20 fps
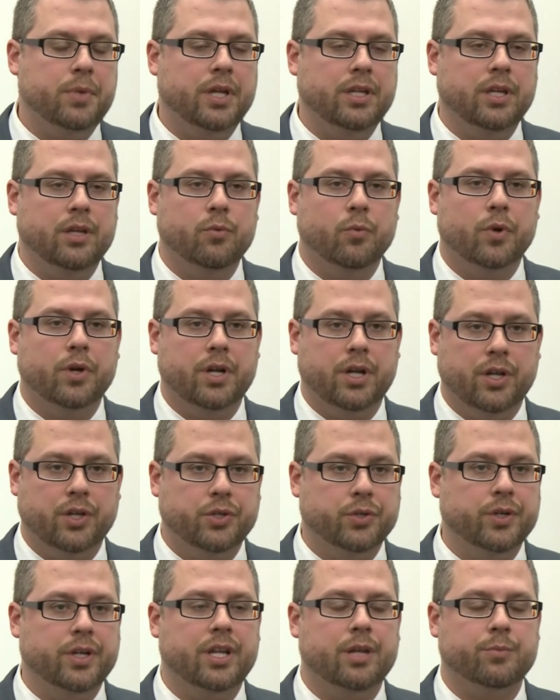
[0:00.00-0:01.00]
opinion, wanted to
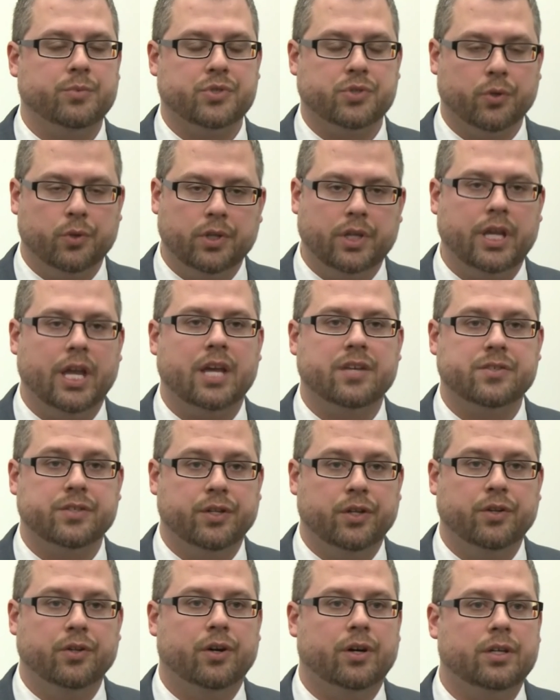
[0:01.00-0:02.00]
treat him solely as
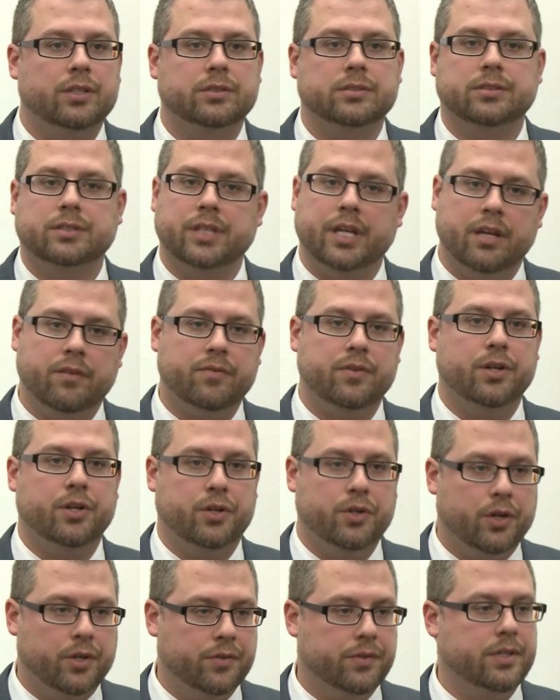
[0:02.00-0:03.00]
an adult and say if an
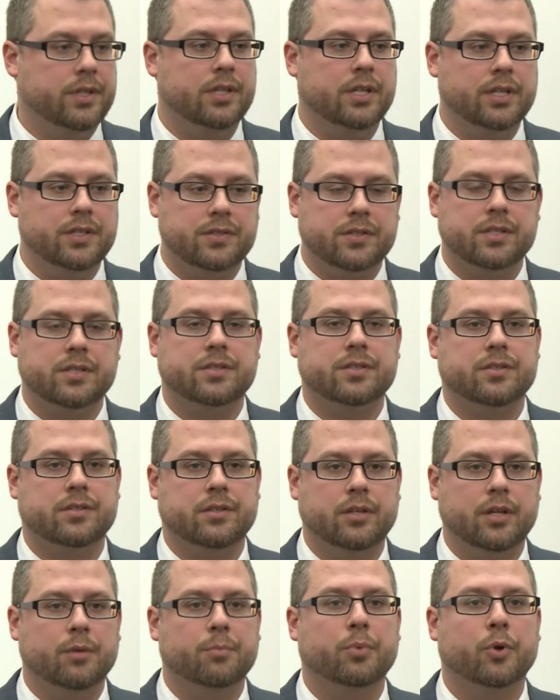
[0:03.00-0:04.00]
adult did this, this is
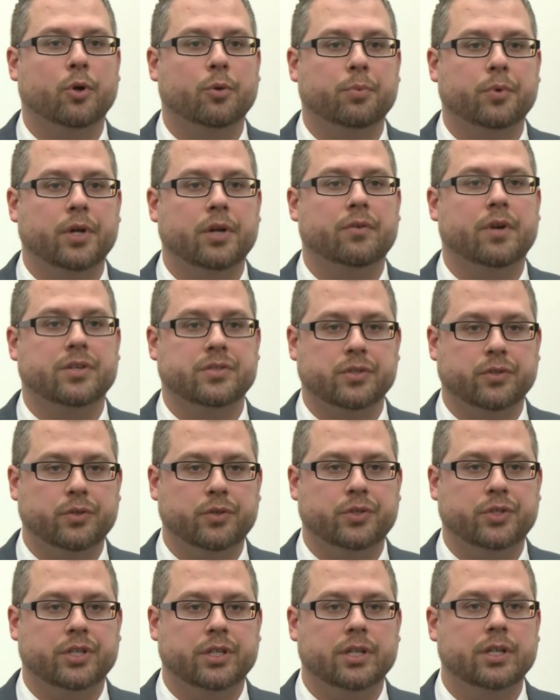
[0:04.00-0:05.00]
the appropriate
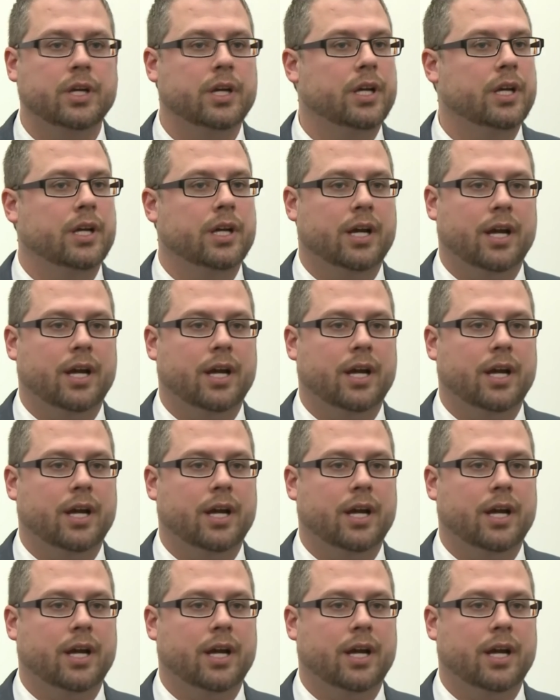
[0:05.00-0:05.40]
resolution.